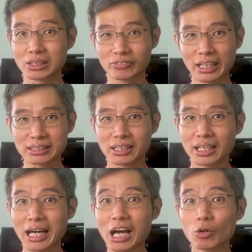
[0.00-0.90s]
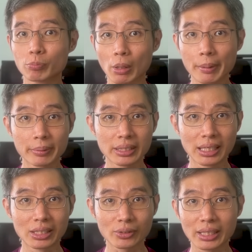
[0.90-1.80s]
of that, I will probably
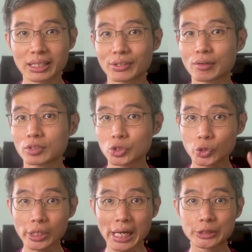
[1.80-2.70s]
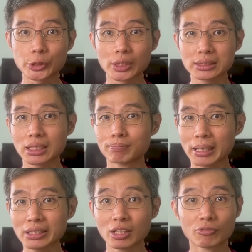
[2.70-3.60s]
allocate around $300 a
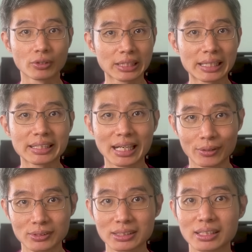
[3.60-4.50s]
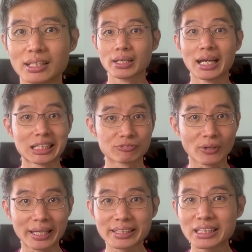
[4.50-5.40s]
month for dining out. As
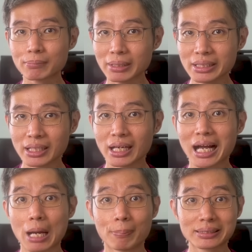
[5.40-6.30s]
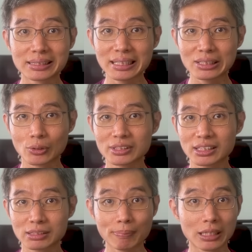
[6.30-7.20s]
for entertainment, I personally don't
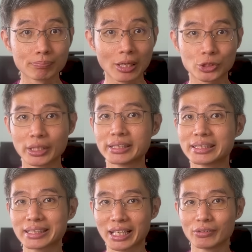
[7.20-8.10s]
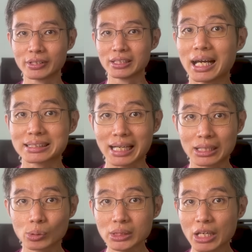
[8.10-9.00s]
spend much in this area as I
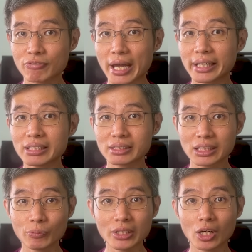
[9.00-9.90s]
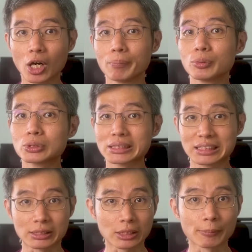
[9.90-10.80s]
don't have any TV or music
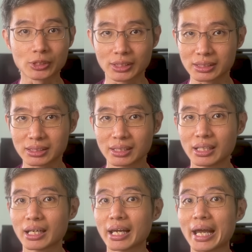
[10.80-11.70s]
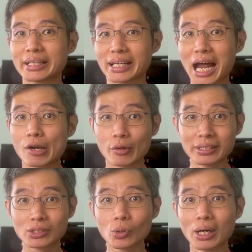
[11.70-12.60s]
subscriptions, and I
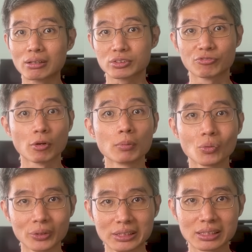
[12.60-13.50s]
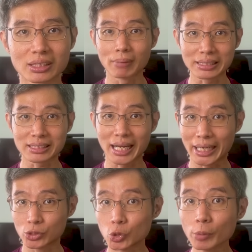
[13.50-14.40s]
rarely go out for movies. But
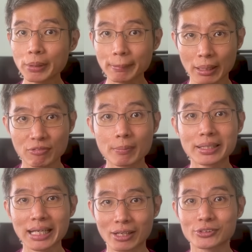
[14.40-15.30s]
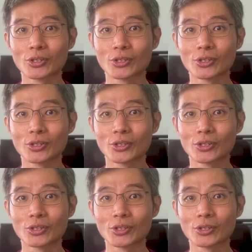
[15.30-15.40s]
I do bring my family out